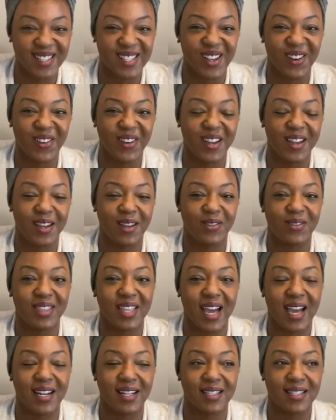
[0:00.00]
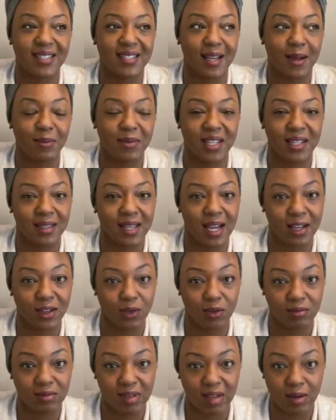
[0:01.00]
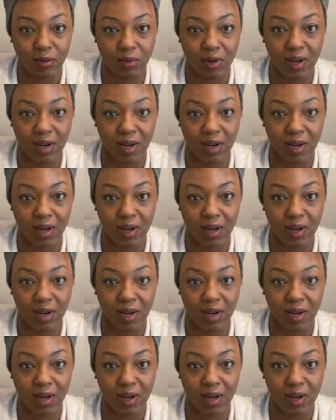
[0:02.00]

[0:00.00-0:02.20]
So if that is something that you think